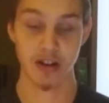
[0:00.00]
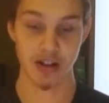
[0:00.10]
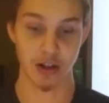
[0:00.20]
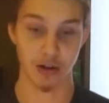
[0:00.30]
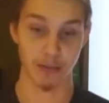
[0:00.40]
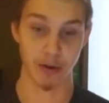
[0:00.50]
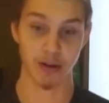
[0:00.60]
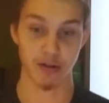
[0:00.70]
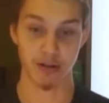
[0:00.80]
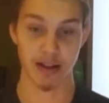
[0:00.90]
So
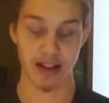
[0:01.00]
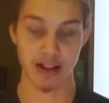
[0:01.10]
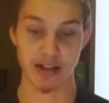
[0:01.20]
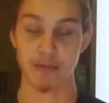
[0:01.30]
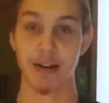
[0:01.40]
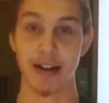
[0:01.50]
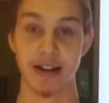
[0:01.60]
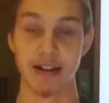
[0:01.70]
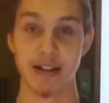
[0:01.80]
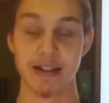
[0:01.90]
murder is wicked,
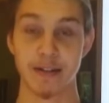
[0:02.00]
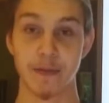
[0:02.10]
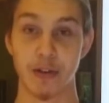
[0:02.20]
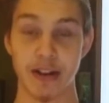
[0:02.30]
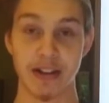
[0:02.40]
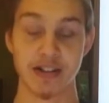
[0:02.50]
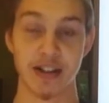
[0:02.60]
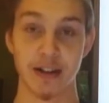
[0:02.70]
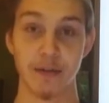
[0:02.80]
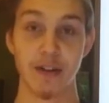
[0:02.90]
it is sinful, and this
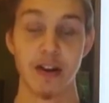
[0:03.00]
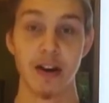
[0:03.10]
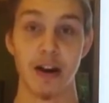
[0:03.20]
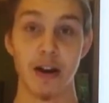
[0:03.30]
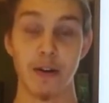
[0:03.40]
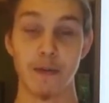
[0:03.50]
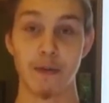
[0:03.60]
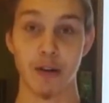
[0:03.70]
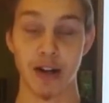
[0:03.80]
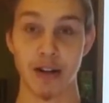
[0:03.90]
thing of
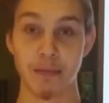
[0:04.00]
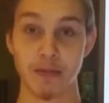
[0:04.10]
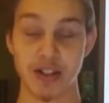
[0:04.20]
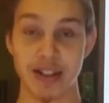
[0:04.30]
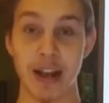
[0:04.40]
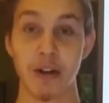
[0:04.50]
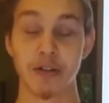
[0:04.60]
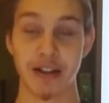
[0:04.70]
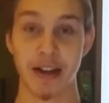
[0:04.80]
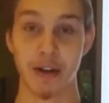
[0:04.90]
of we're gonna just
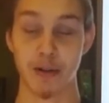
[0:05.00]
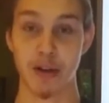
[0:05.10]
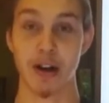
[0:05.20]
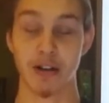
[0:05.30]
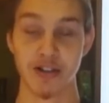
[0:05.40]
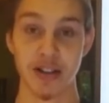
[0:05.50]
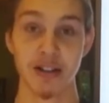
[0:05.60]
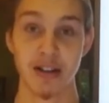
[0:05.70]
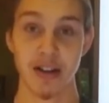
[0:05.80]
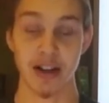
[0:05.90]
kill to get our theocracy
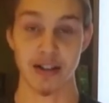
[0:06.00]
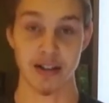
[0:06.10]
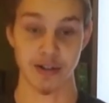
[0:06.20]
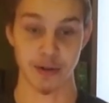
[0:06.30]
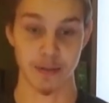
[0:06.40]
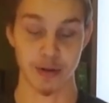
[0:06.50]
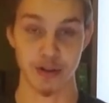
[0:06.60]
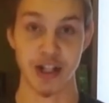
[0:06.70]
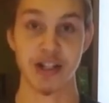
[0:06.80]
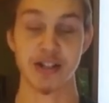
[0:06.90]
is unscriptural.
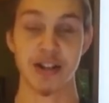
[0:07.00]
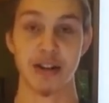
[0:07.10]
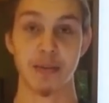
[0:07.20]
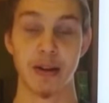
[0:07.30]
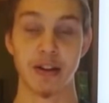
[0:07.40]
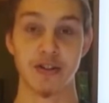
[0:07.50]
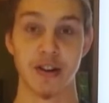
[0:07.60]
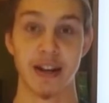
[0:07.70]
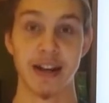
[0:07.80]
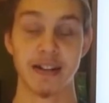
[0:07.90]
Jesus said in, in
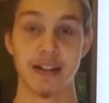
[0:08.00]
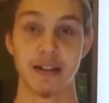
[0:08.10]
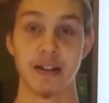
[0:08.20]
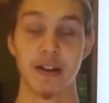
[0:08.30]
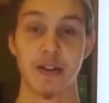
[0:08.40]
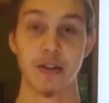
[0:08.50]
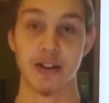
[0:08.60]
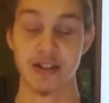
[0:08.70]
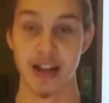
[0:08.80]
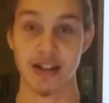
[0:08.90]
John 18,
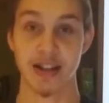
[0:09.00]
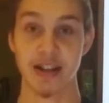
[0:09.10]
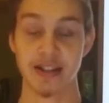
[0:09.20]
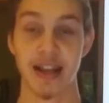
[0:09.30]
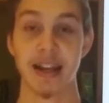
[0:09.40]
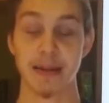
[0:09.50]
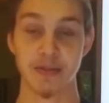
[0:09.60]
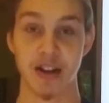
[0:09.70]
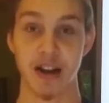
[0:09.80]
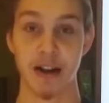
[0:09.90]
36 that his
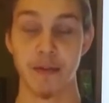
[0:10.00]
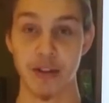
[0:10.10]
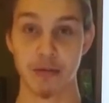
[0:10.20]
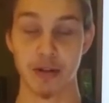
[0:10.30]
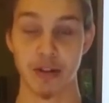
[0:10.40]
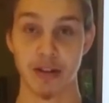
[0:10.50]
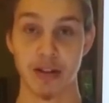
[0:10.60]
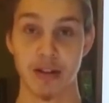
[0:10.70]
kingdom's not of this world.